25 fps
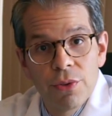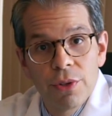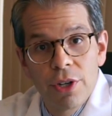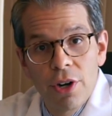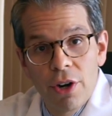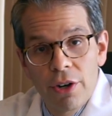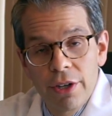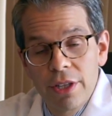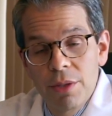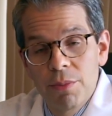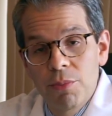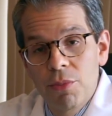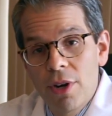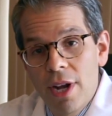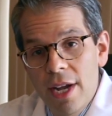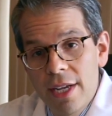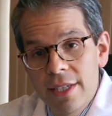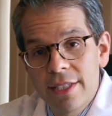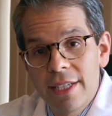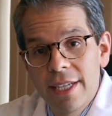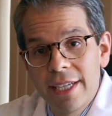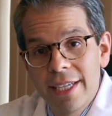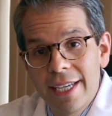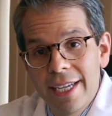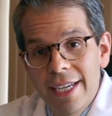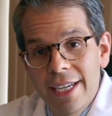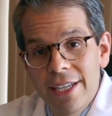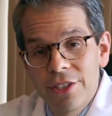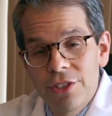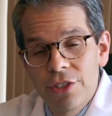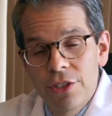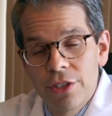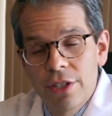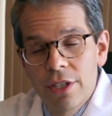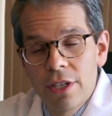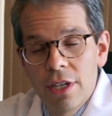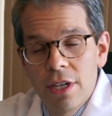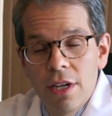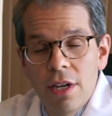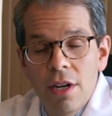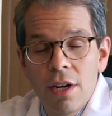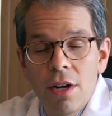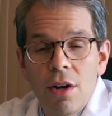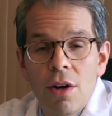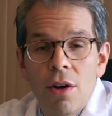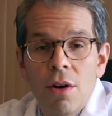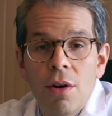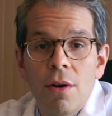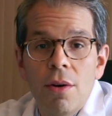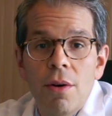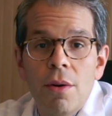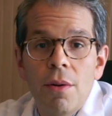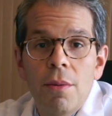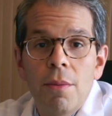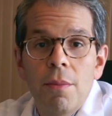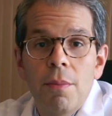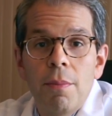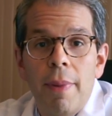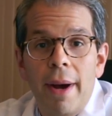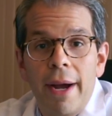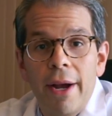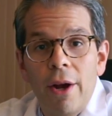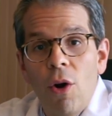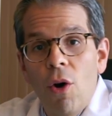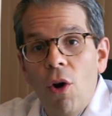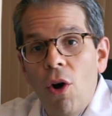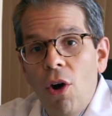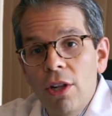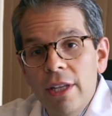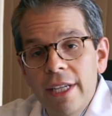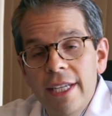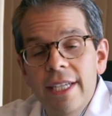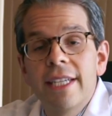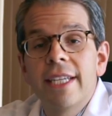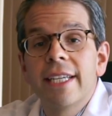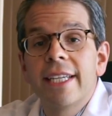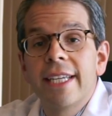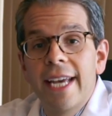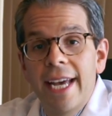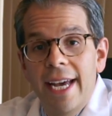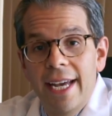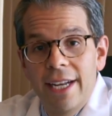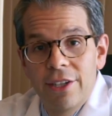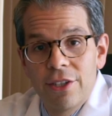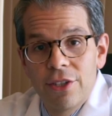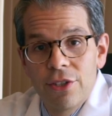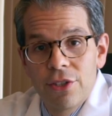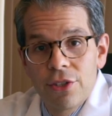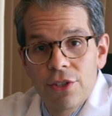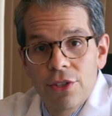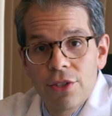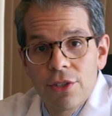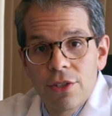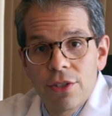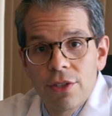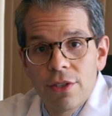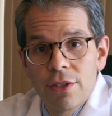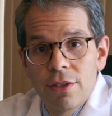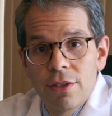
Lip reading: regarding the prostate cancer, by all indicators,